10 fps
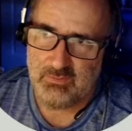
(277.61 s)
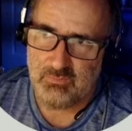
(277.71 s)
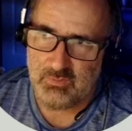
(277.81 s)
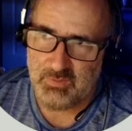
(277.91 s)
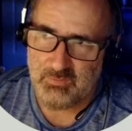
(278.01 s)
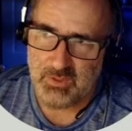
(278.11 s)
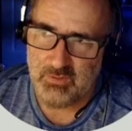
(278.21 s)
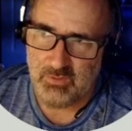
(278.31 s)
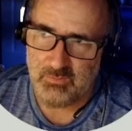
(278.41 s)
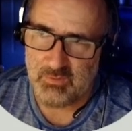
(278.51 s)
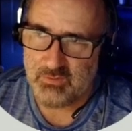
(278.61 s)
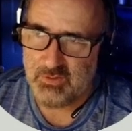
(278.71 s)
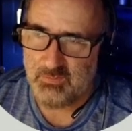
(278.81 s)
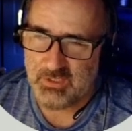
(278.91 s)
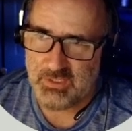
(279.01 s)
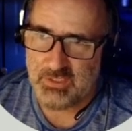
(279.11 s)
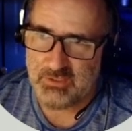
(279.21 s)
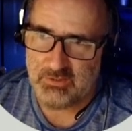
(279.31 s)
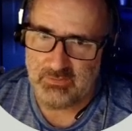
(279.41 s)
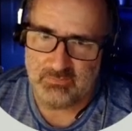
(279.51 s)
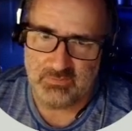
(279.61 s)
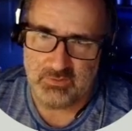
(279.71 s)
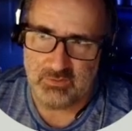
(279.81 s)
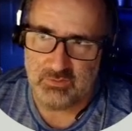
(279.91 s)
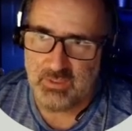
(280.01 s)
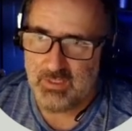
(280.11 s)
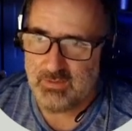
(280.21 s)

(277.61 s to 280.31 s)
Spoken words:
will be my normal communication for the toolhead.